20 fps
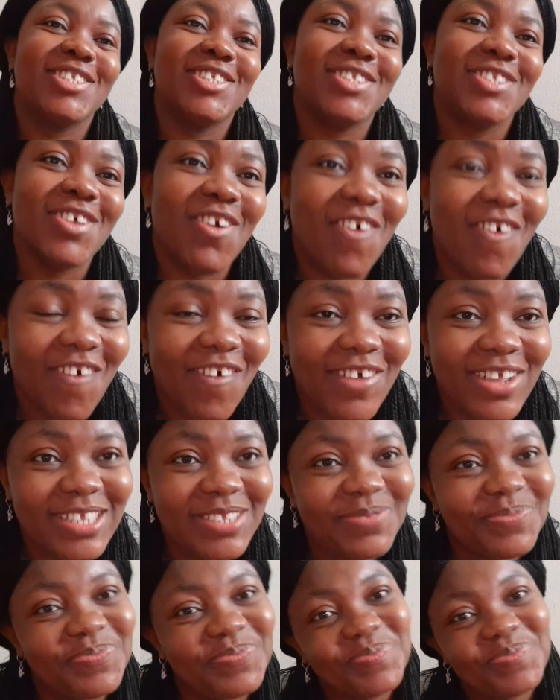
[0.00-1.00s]
so
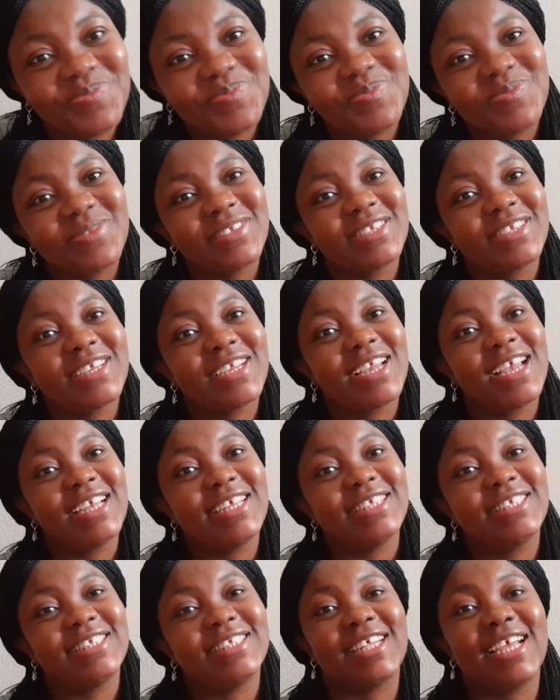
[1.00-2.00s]
I
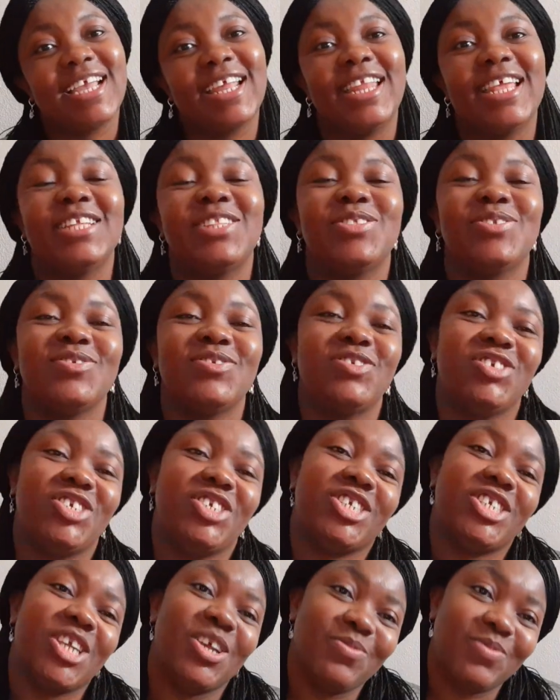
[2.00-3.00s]
decided to
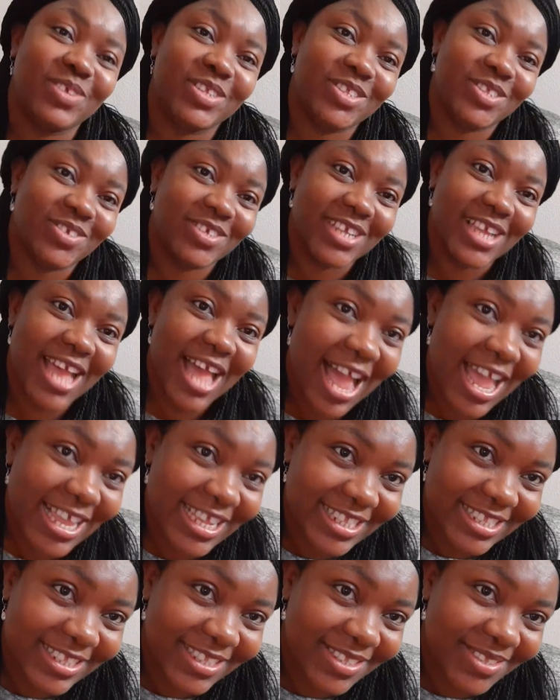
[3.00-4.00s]
share with you
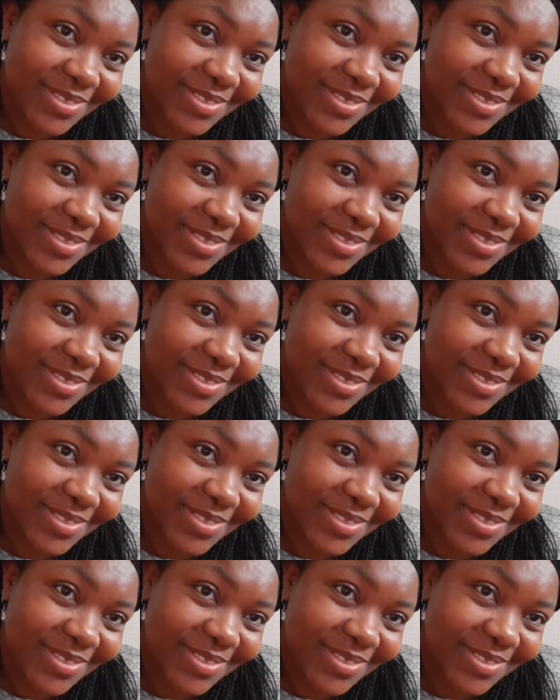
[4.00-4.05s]
guys